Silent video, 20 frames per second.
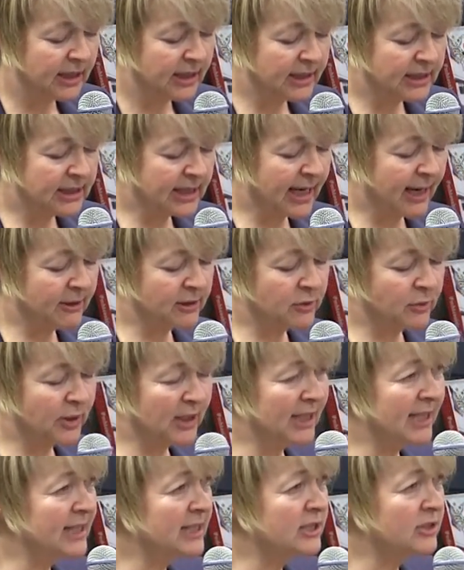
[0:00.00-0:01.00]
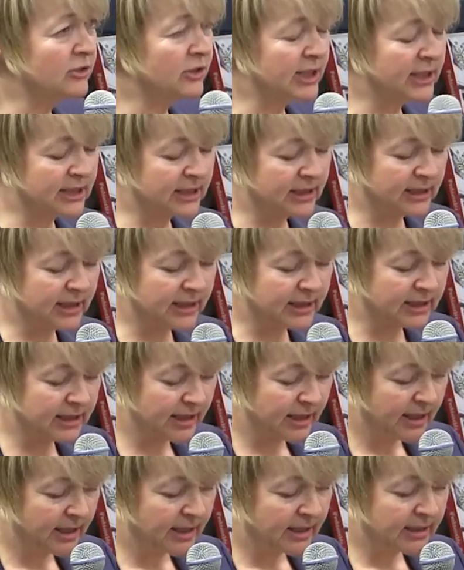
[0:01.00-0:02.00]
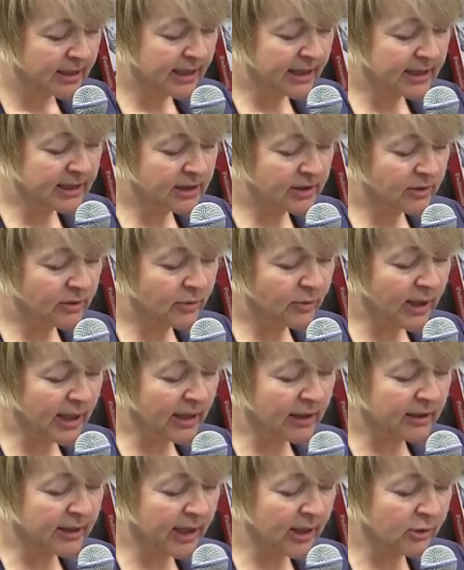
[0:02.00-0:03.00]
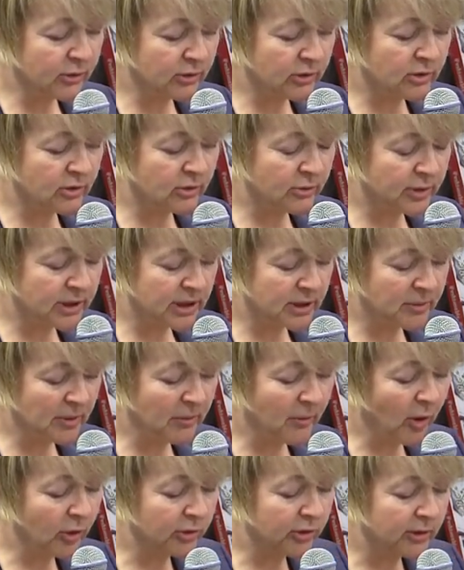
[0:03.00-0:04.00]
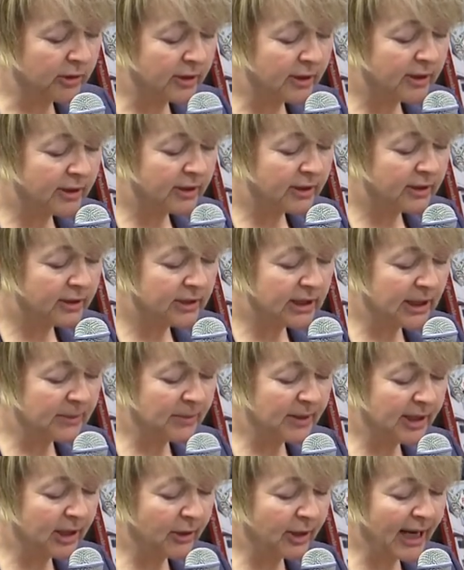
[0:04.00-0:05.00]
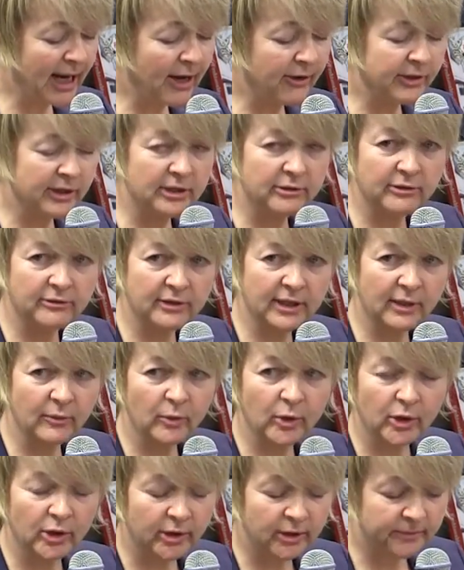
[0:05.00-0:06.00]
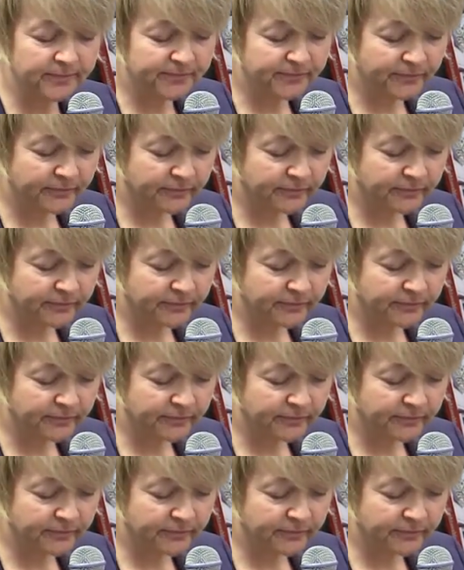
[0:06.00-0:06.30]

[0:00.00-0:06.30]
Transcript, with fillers: It's a house with a history, isn't it? Things, well, they oughtn't always to be modern. They'd be no character if they were.